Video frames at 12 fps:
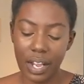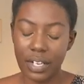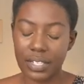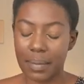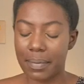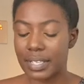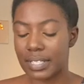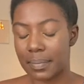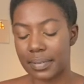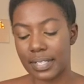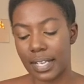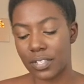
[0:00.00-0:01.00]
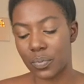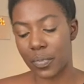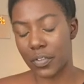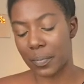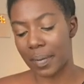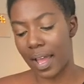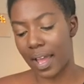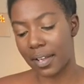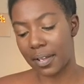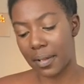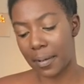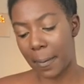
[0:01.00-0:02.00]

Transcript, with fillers: Somebody's obsessed with your back.